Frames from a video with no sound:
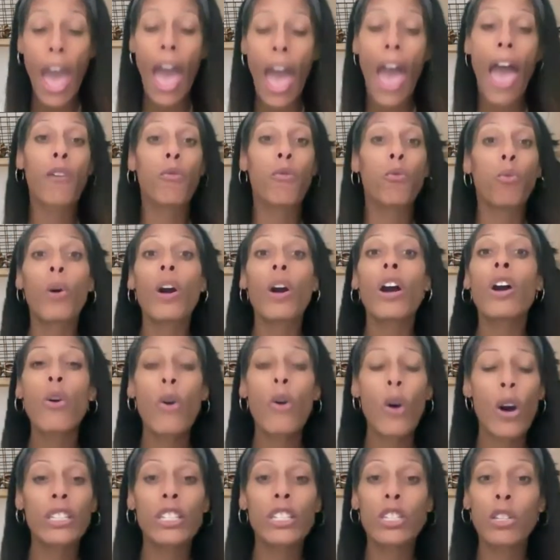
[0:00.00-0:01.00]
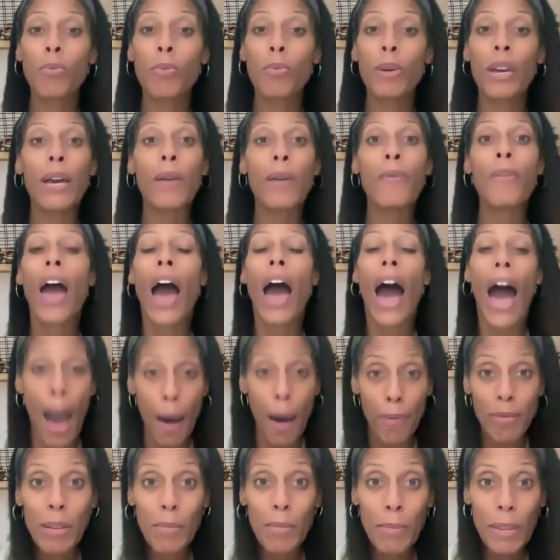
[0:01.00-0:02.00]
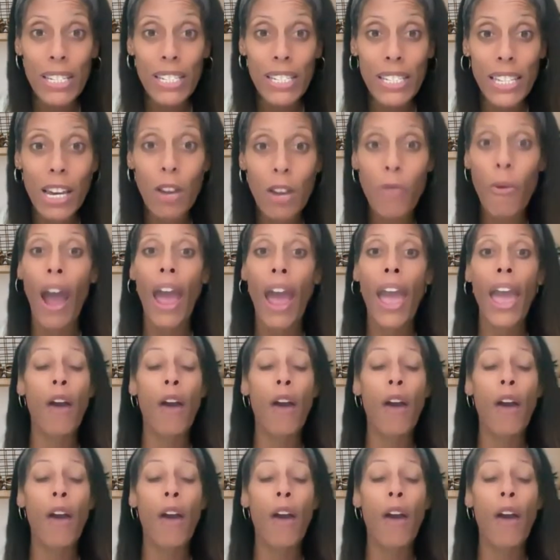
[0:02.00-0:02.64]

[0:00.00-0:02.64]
and we're going to be optimistic, right?